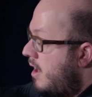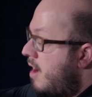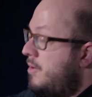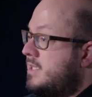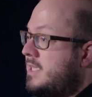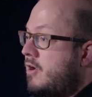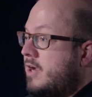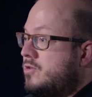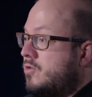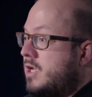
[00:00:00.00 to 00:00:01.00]
You can see our
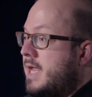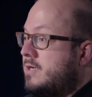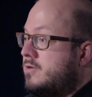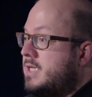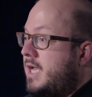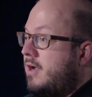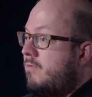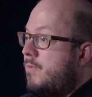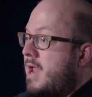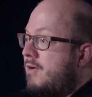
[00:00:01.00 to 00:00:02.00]
external connectors here
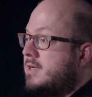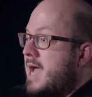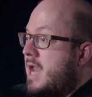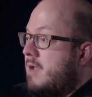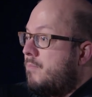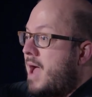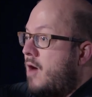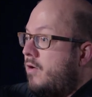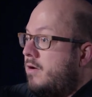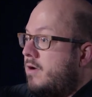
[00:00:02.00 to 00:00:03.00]
where we have our data and
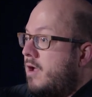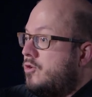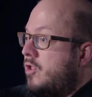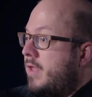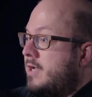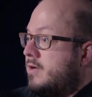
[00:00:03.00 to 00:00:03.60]
power to the lander